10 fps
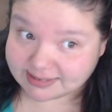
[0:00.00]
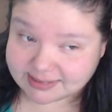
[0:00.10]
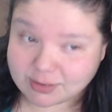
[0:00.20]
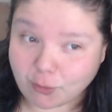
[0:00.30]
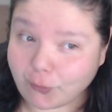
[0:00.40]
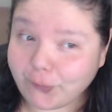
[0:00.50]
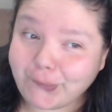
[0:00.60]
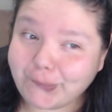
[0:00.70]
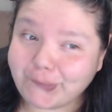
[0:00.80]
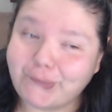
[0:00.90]

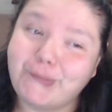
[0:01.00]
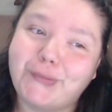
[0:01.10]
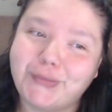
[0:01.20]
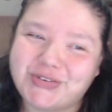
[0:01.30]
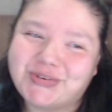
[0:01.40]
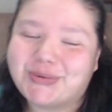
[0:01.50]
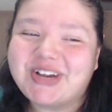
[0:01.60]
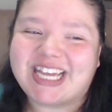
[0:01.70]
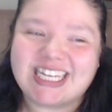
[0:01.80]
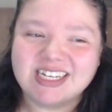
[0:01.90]
Oh,
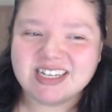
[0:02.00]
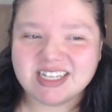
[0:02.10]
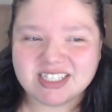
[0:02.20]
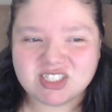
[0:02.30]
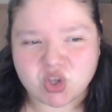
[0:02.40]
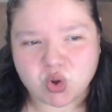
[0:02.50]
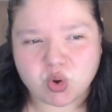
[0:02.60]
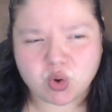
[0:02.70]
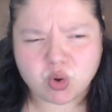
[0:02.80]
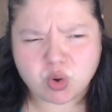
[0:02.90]
okay.
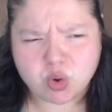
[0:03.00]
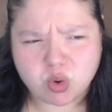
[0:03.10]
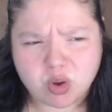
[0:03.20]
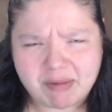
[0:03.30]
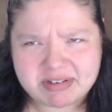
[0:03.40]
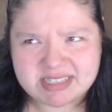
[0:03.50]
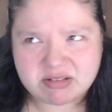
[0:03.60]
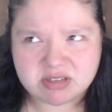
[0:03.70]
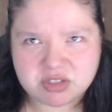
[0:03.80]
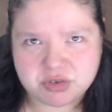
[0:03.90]
So I was
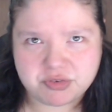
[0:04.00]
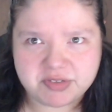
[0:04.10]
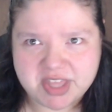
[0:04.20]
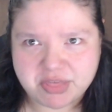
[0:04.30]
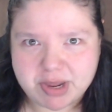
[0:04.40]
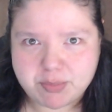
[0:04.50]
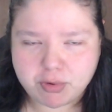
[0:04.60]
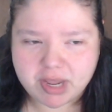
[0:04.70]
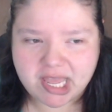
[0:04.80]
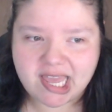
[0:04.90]
down to
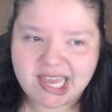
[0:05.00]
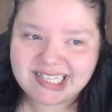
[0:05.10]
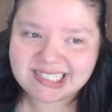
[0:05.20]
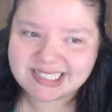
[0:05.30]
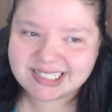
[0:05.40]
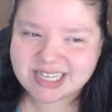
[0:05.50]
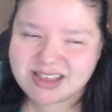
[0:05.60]
253.8.